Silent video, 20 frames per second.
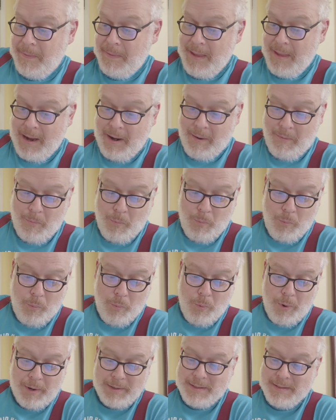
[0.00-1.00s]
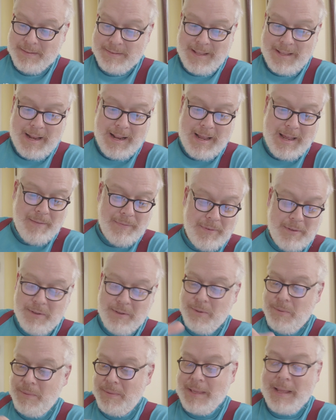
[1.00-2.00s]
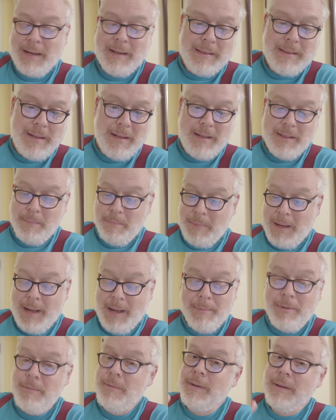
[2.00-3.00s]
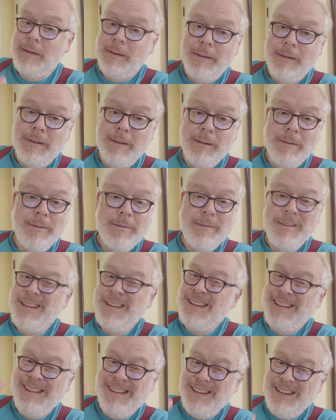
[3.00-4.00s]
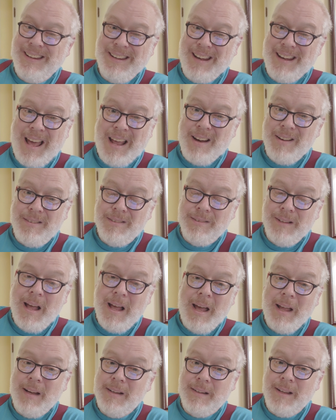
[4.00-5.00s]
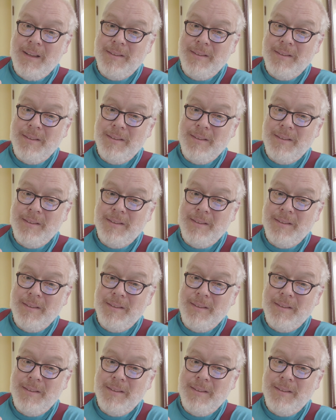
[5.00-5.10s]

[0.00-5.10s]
Now, what does that have to do with anything in the Bible? Well, good news, not a whole lot.